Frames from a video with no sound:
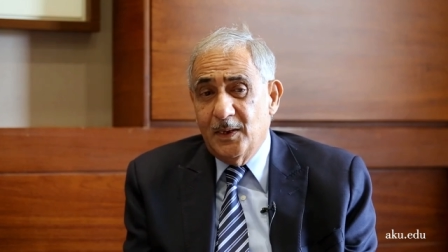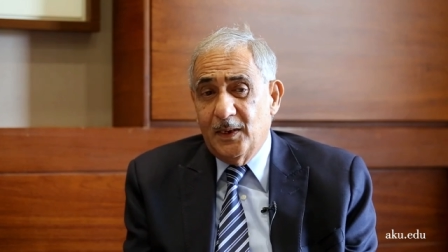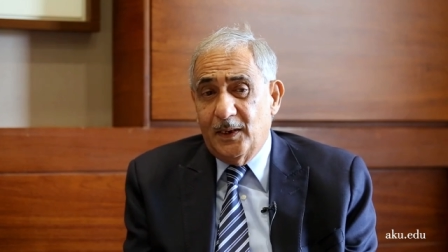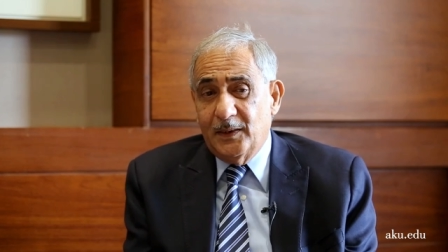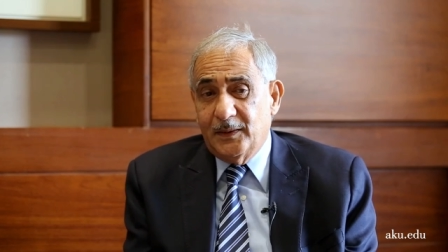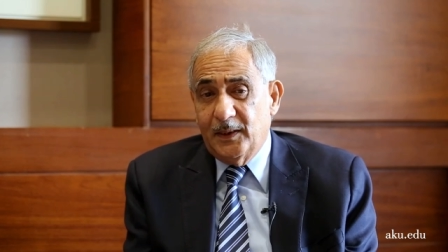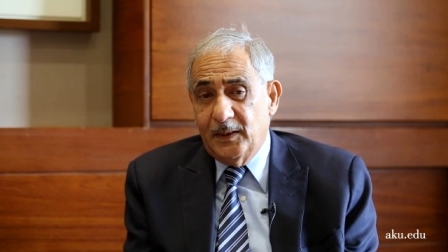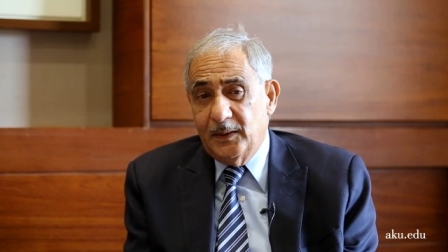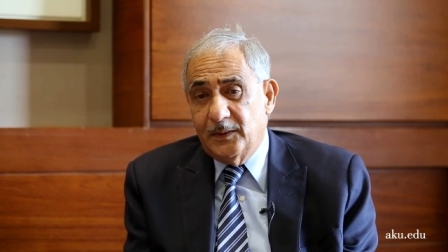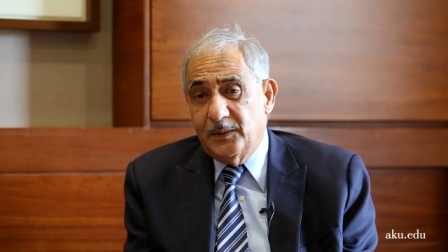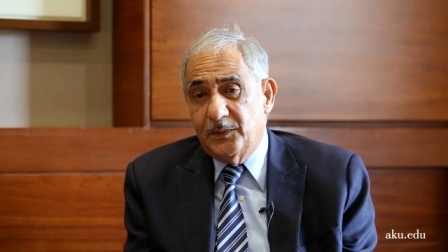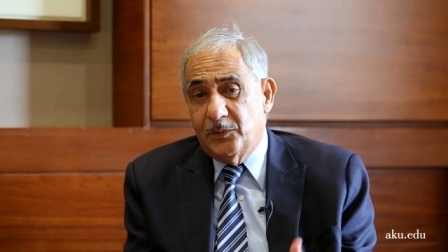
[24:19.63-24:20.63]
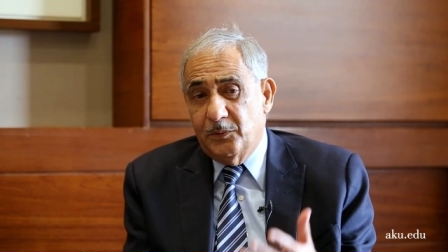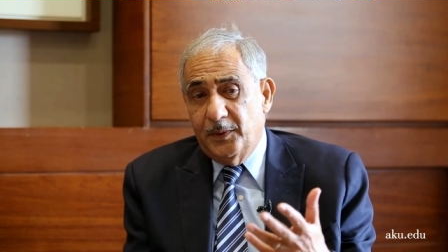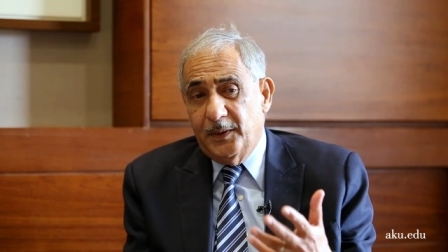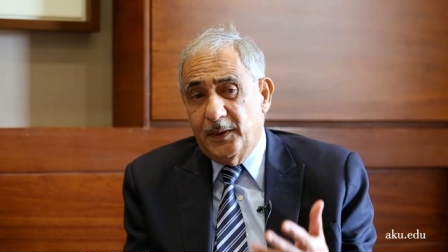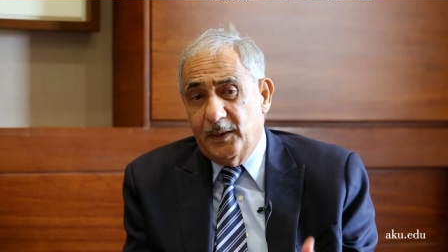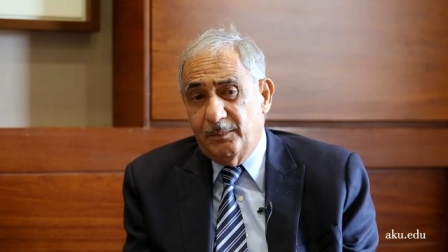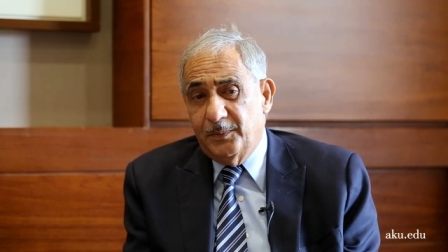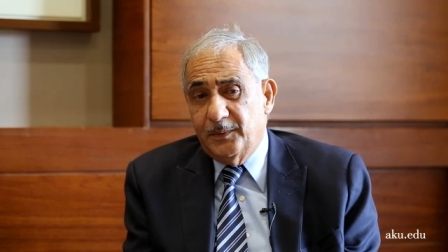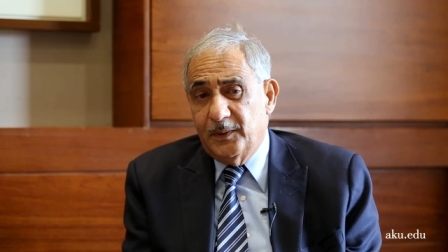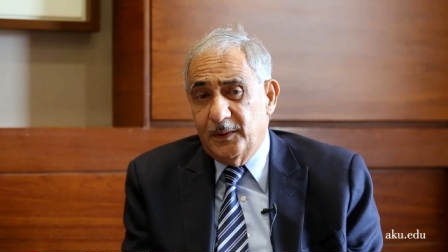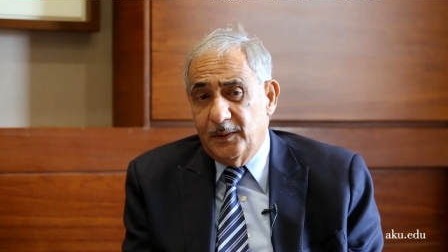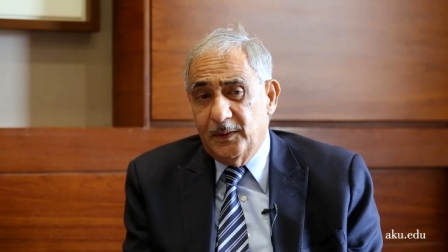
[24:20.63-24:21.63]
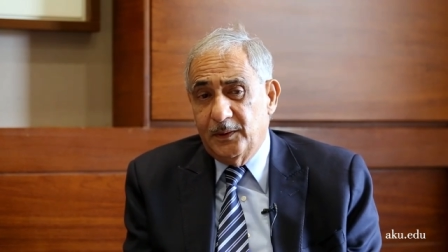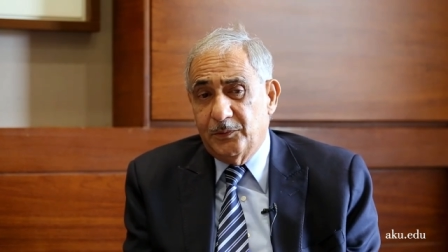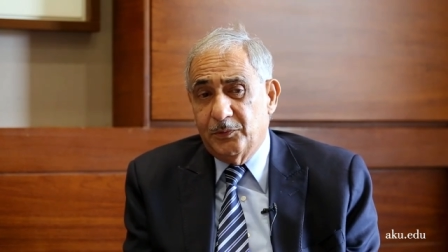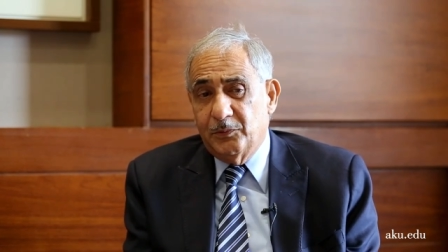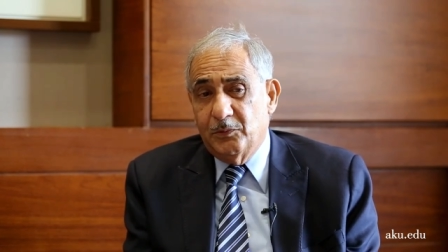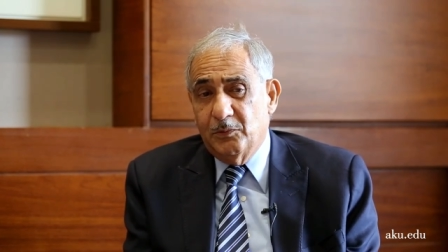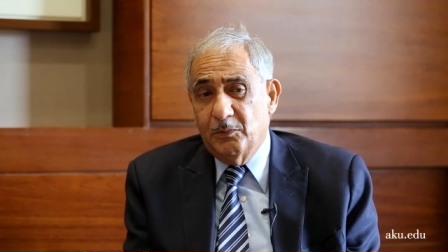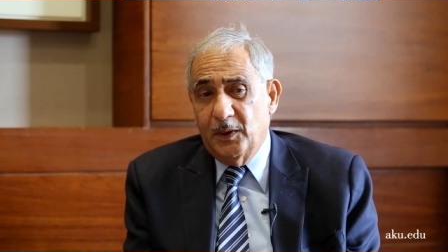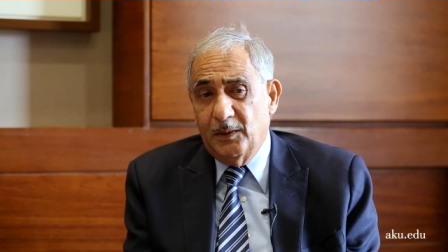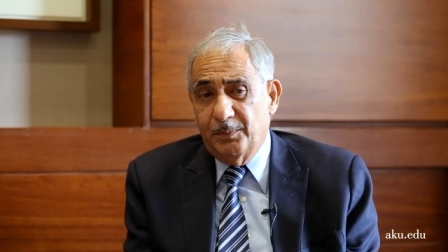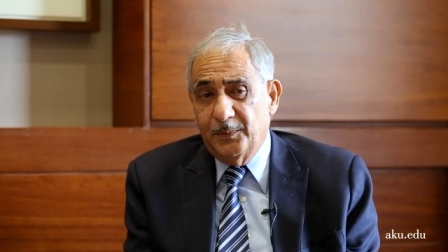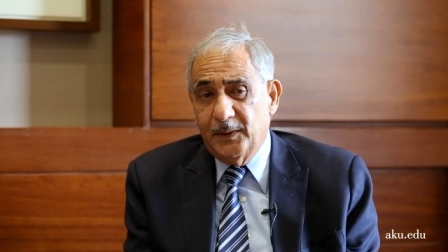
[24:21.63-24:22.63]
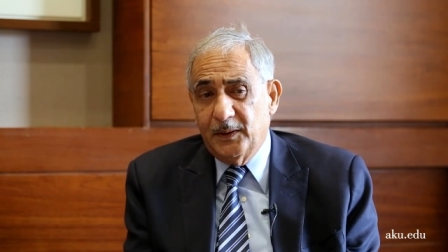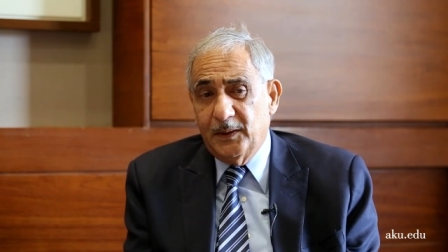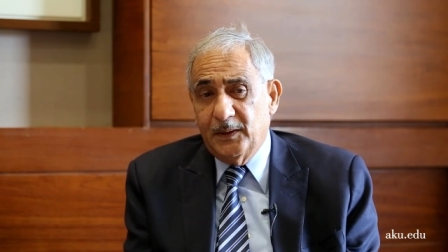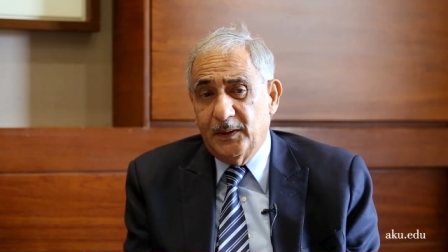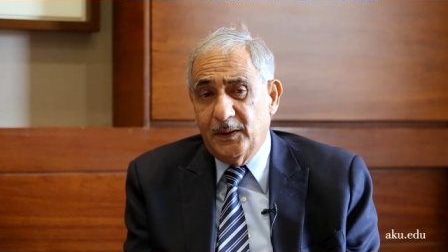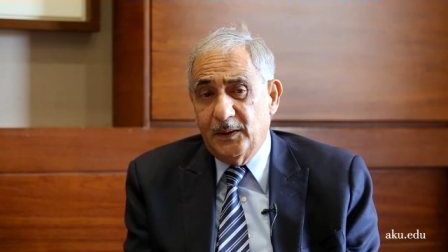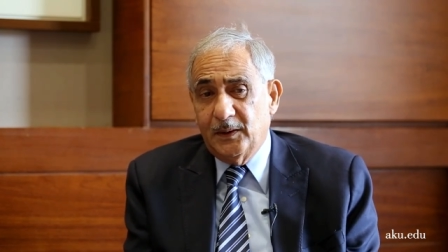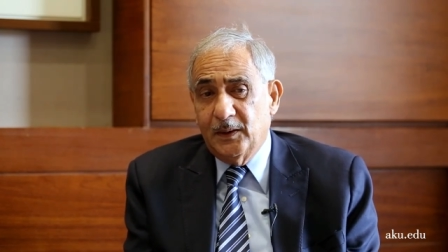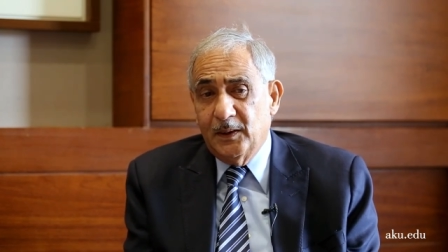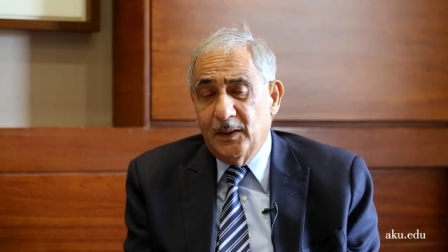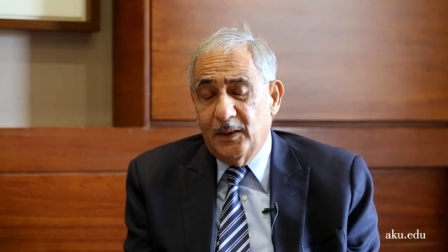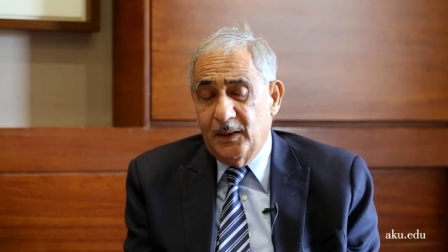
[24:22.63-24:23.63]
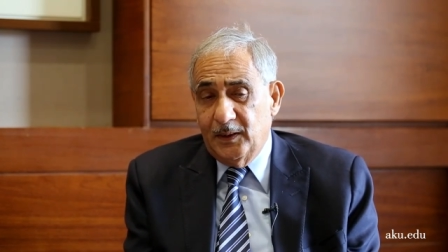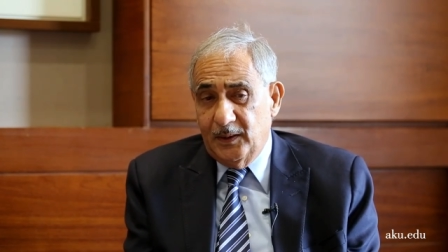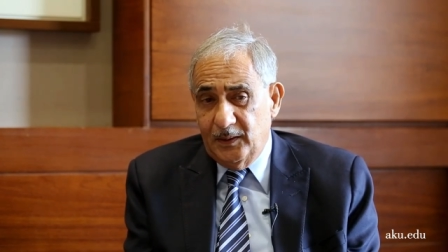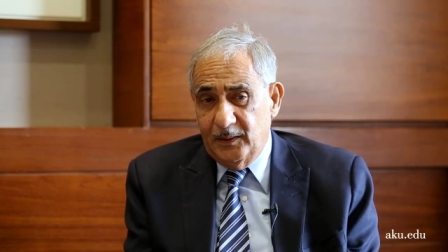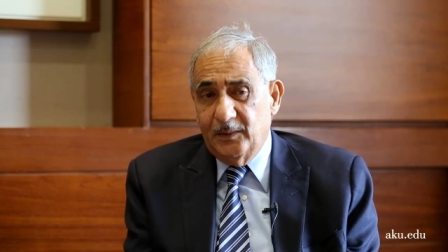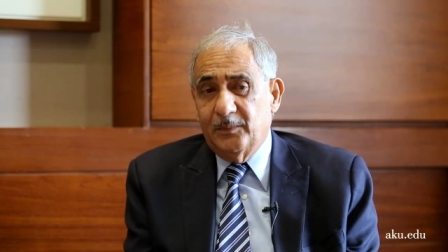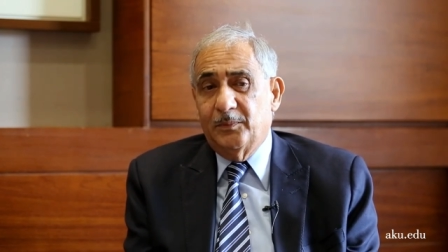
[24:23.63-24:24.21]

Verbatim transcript: I think it is going up and it should go up and I need and I,